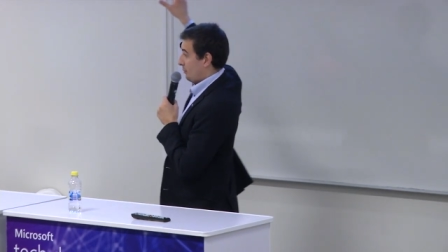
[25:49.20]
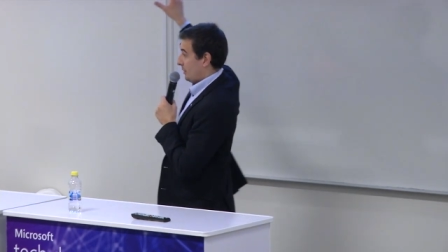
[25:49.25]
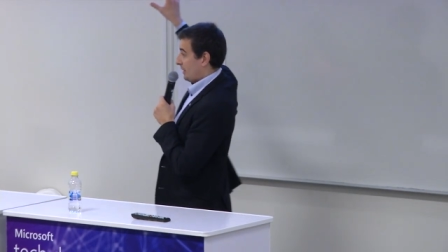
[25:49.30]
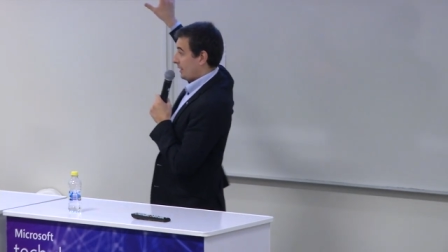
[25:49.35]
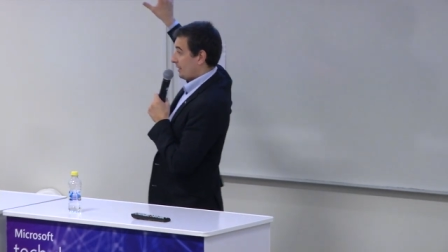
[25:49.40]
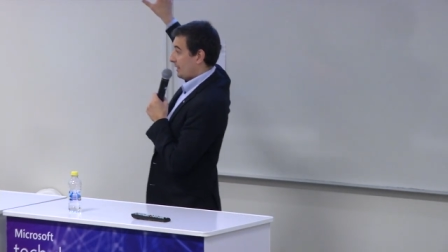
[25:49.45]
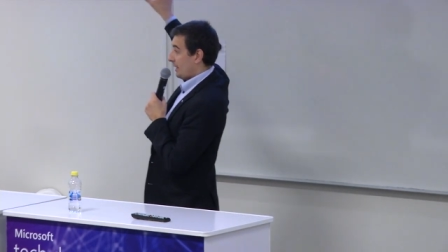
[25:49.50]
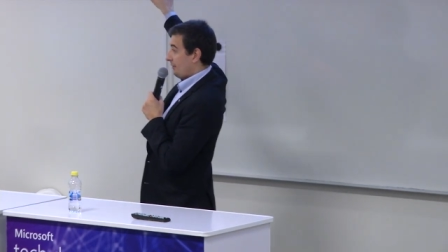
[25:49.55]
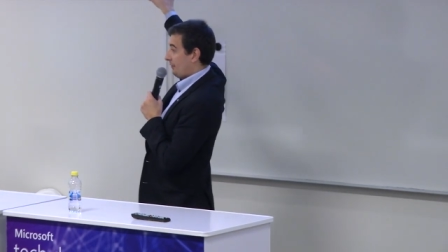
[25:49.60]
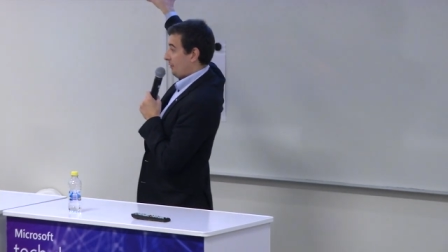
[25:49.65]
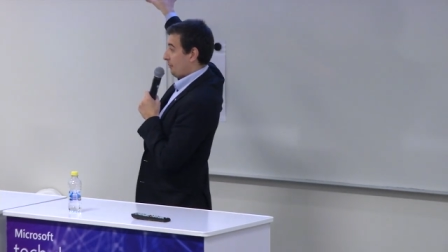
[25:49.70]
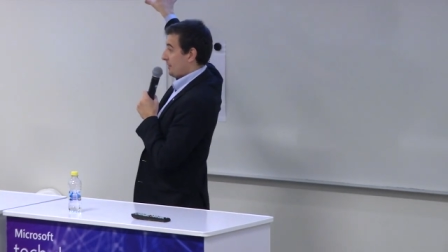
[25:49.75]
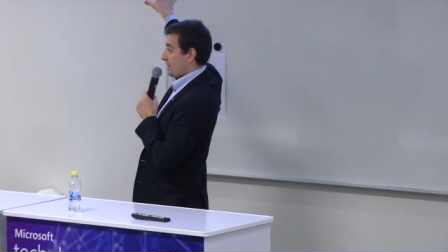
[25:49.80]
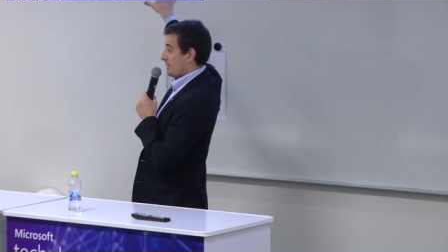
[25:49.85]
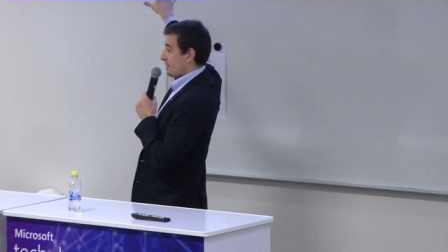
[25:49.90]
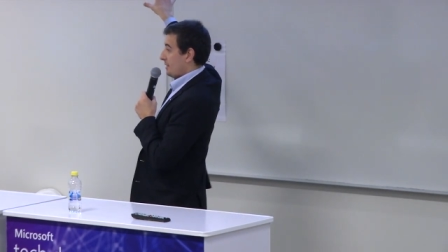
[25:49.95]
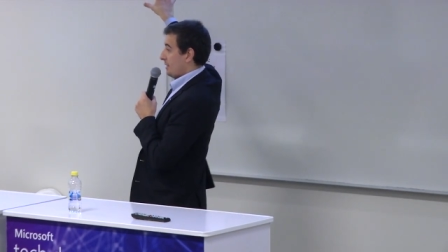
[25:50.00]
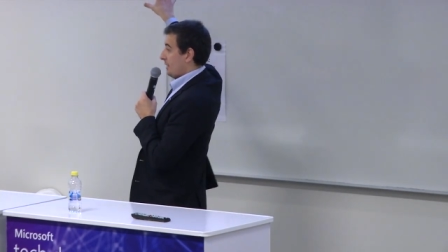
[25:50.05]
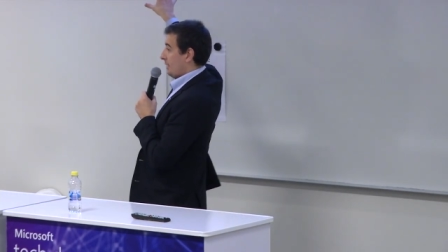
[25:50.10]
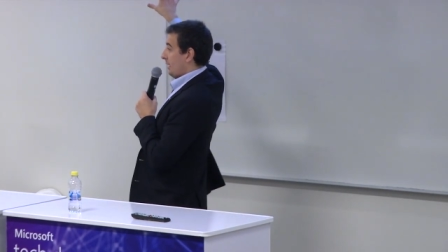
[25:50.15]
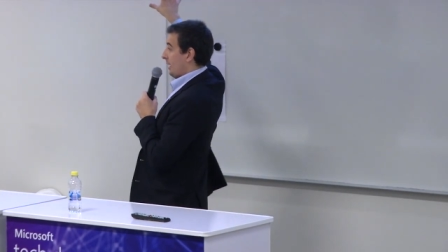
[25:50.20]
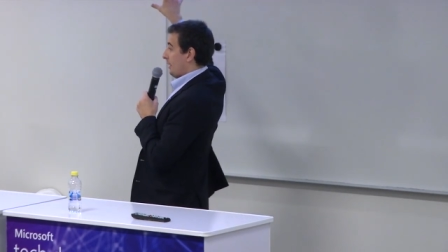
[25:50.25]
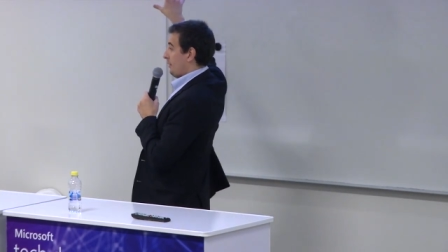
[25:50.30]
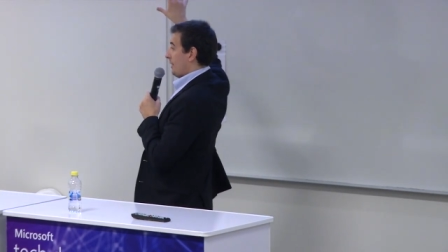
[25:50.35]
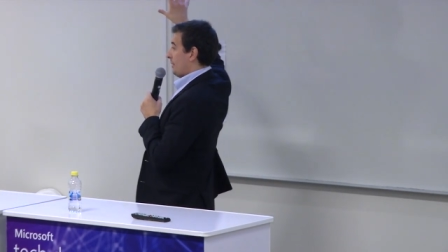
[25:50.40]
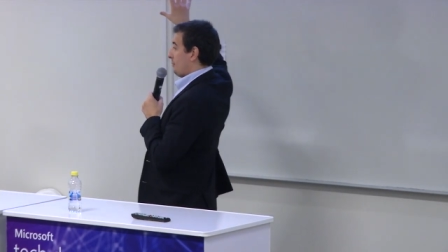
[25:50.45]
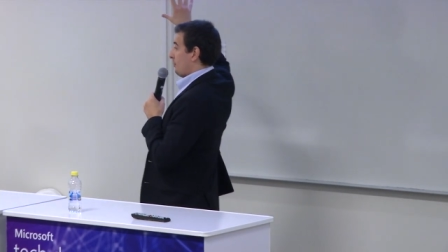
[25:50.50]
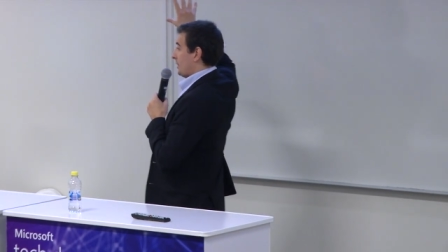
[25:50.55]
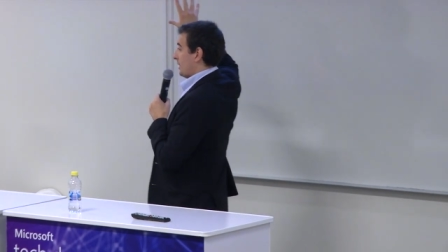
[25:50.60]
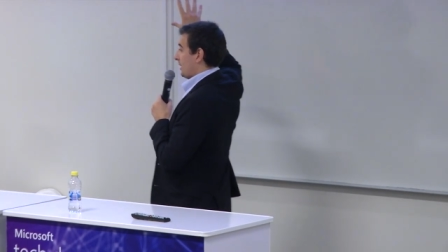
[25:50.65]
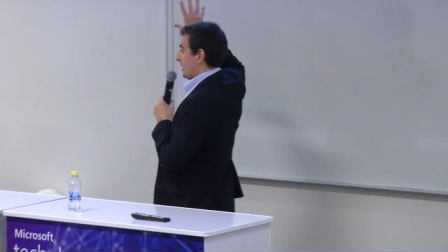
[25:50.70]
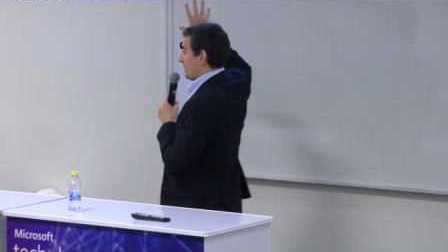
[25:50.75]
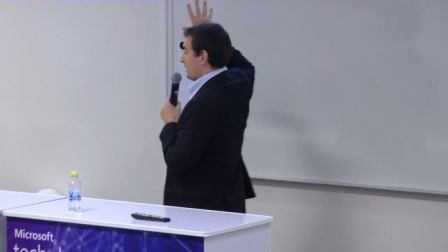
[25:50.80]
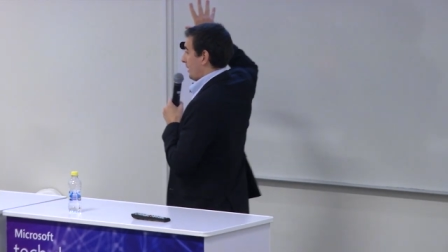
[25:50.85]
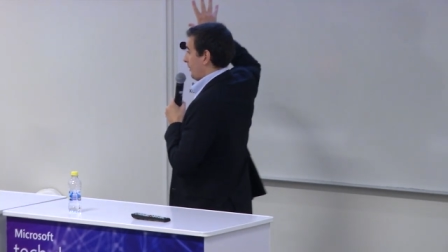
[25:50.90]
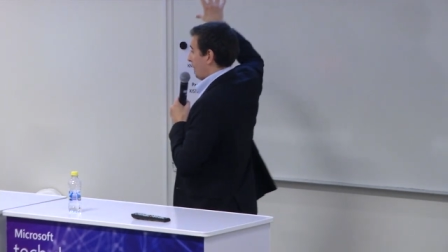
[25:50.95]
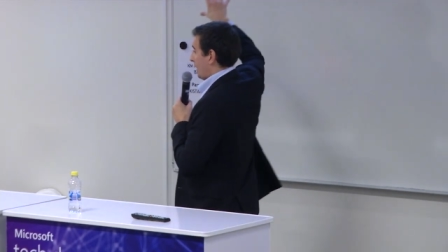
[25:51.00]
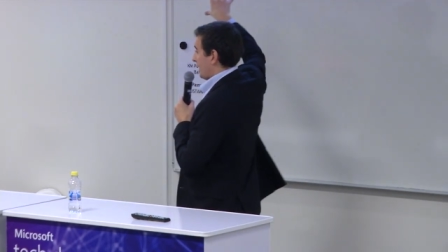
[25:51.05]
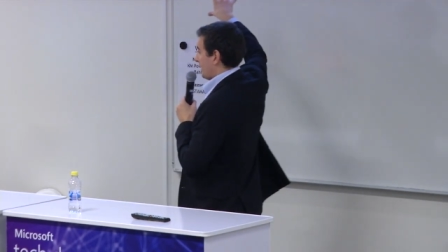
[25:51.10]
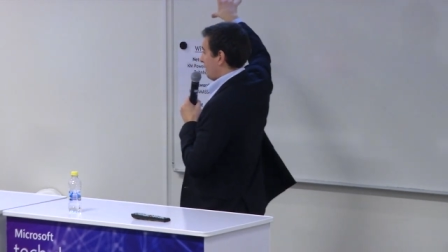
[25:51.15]
that we can get from this and then we can
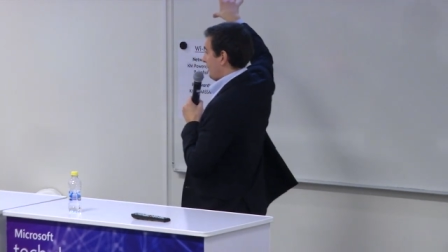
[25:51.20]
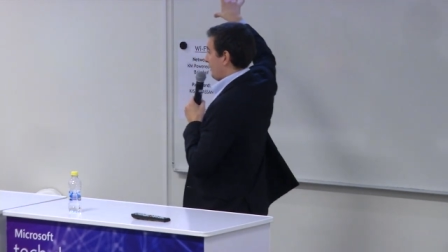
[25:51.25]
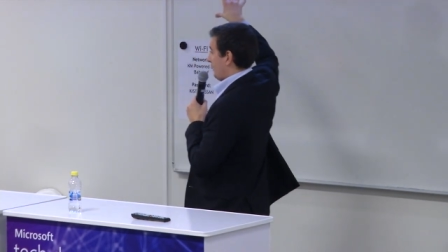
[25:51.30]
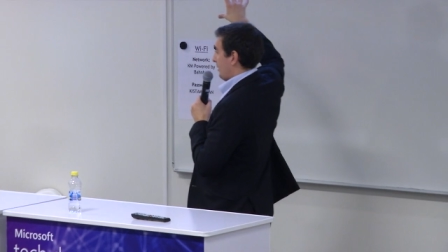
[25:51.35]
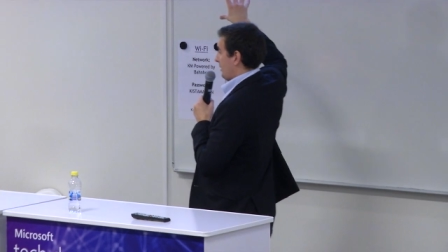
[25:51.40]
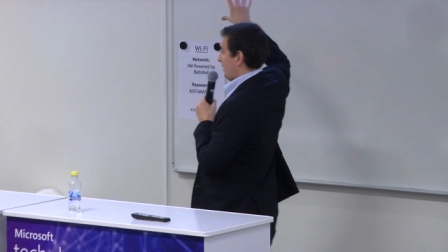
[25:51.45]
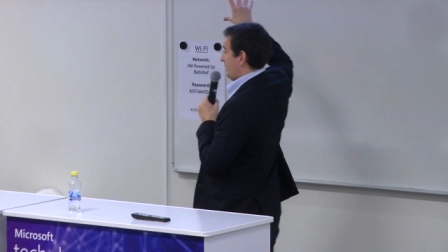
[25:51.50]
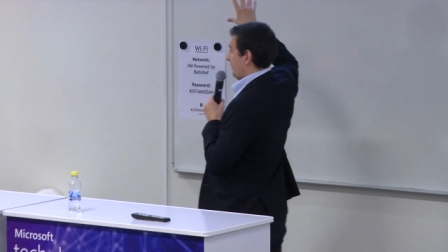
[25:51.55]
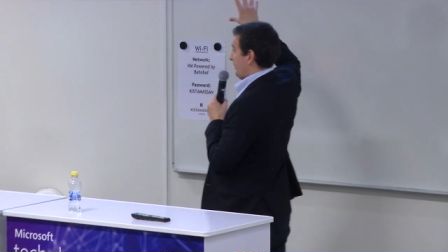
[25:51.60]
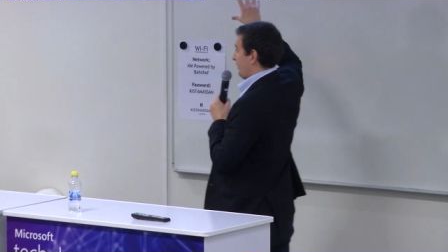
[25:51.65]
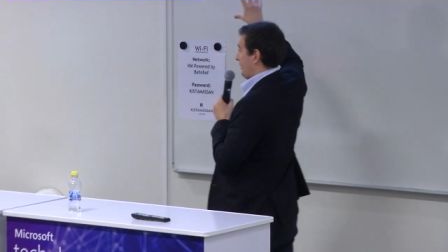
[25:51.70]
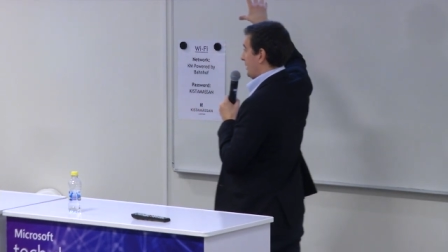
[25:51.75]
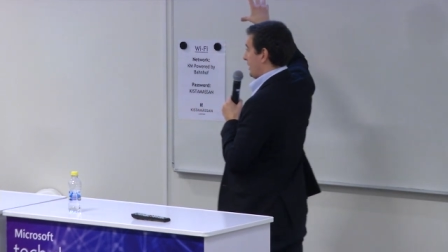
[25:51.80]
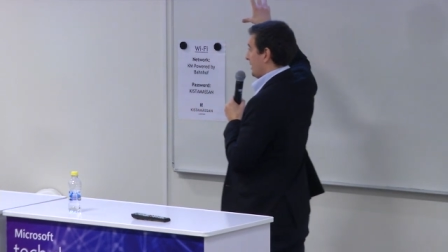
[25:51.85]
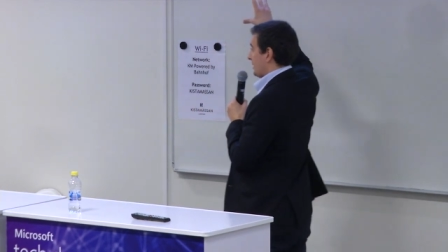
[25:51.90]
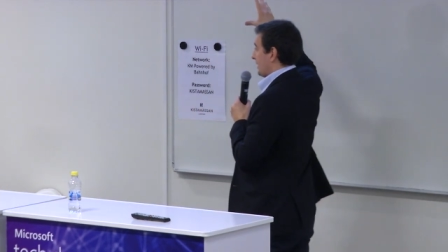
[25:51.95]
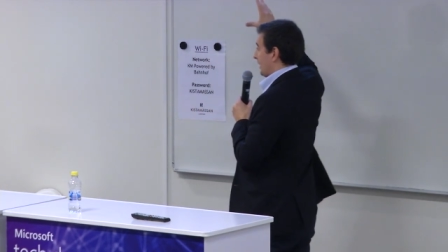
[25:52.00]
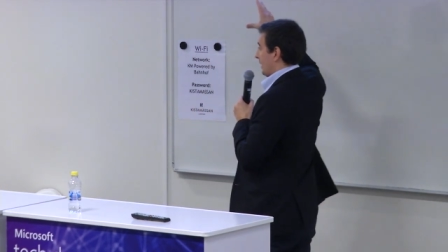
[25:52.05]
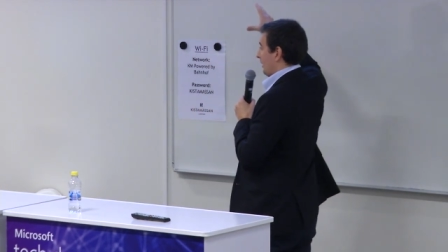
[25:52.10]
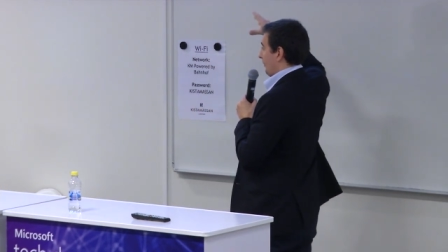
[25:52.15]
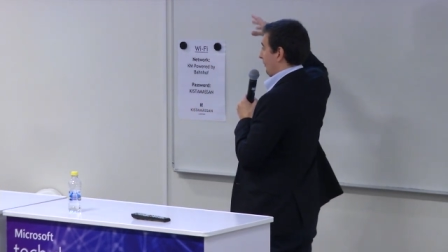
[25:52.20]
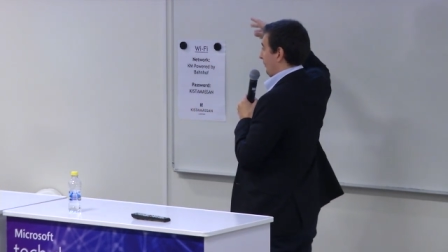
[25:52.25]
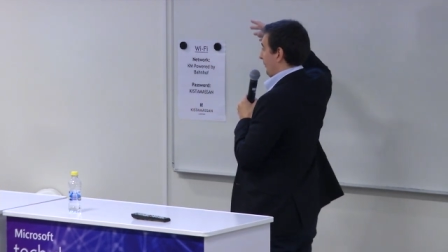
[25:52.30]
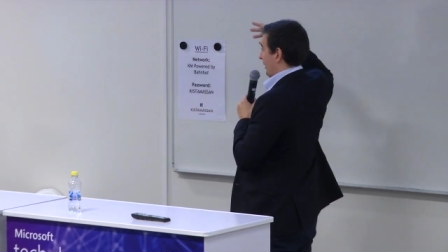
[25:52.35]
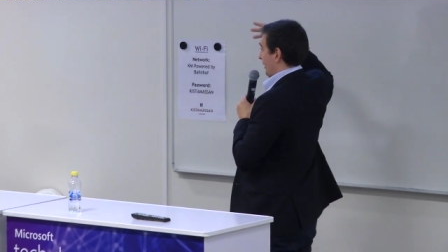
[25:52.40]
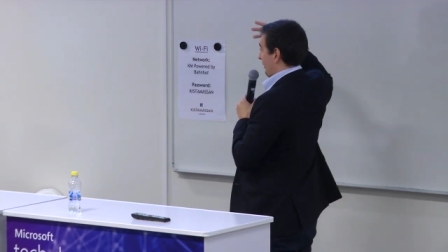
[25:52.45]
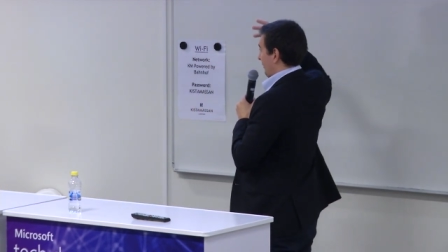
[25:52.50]
direct uh, these kind of